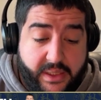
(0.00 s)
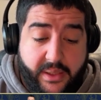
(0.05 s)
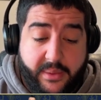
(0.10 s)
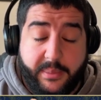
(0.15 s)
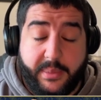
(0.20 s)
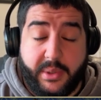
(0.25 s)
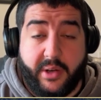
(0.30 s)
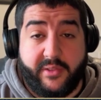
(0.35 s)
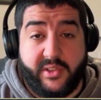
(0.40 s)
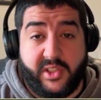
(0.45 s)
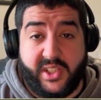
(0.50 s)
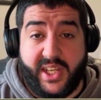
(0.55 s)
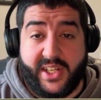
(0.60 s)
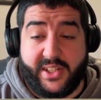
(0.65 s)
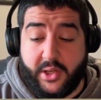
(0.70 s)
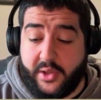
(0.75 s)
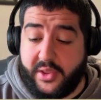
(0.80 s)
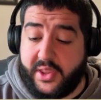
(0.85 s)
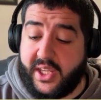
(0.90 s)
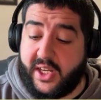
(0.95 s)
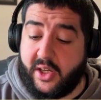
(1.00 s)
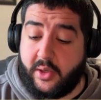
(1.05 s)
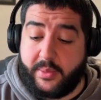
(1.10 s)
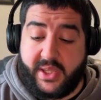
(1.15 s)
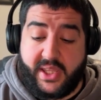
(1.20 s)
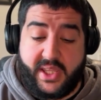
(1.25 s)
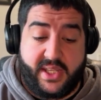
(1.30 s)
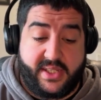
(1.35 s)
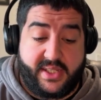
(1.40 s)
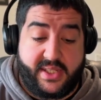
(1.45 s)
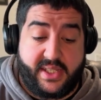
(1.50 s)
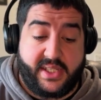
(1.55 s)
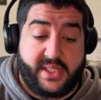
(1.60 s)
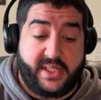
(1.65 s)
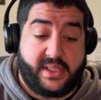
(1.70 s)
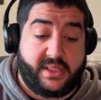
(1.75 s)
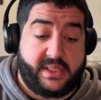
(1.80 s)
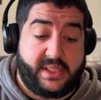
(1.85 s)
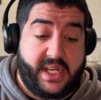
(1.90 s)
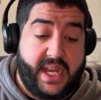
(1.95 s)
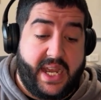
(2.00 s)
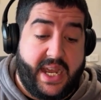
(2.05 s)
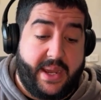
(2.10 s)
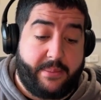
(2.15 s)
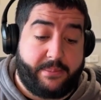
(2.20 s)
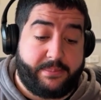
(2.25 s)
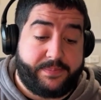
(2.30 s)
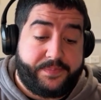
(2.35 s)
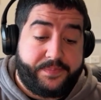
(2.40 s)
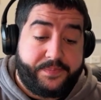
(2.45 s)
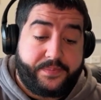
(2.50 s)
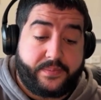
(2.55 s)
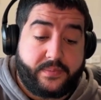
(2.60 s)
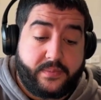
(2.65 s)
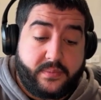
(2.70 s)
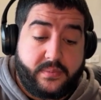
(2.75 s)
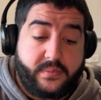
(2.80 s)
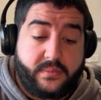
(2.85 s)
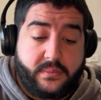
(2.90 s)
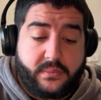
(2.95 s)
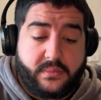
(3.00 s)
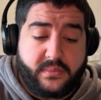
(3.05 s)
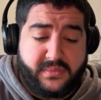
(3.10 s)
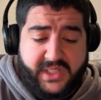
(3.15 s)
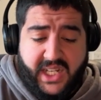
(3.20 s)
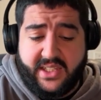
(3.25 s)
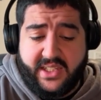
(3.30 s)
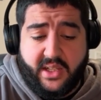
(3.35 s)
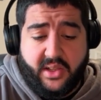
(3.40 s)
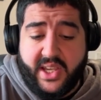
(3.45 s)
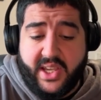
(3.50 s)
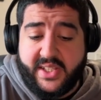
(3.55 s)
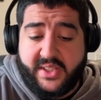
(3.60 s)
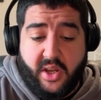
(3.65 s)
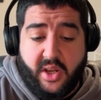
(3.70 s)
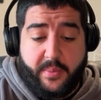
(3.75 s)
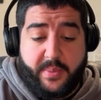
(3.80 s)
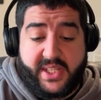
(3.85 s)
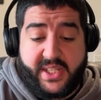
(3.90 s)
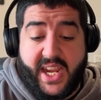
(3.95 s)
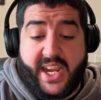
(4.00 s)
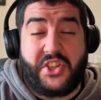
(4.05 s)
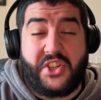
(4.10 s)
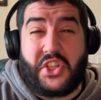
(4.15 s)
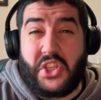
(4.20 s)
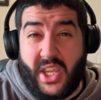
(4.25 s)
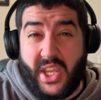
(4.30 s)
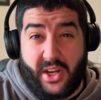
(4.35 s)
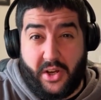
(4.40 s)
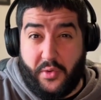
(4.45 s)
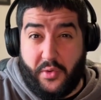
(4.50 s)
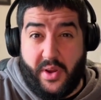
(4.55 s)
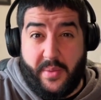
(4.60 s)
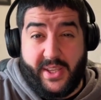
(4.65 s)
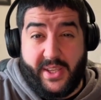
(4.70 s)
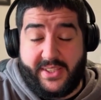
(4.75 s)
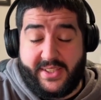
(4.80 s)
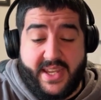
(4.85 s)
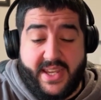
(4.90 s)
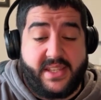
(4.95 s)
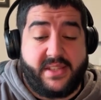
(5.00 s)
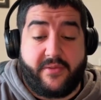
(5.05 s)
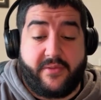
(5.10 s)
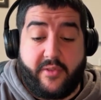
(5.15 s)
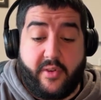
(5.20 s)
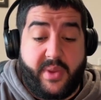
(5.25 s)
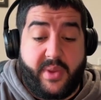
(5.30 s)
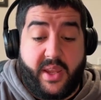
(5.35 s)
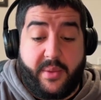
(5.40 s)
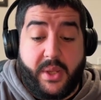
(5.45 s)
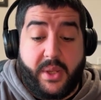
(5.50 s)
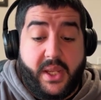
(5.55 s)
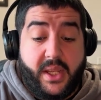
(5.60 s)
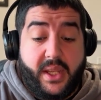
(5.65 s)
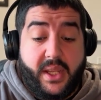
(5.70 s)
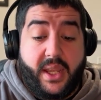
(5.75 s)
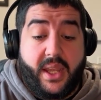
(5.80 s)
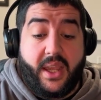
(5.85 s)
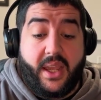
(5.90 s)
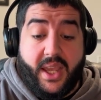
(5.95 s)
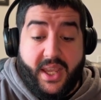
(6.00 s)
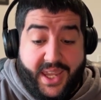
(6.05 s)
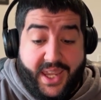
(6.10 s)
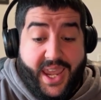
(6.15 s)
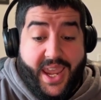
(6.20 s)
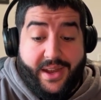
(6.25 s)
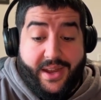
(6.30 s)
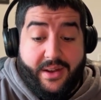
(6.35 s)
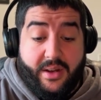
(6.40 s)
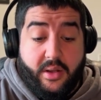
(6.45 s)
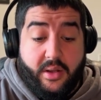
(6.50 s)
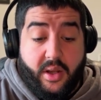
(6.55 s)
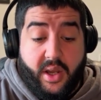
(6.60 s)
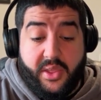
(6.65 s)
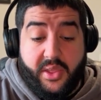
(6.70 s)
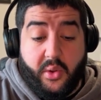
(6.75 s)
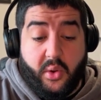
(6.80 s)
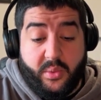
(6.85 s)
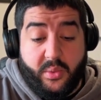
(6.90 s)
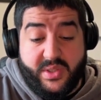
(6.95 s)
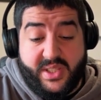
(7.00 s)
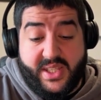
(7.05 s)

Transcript: but obviously I don't think it'll be this year. Nonetheless, though, potentially a career best season from him. Again, I thought it was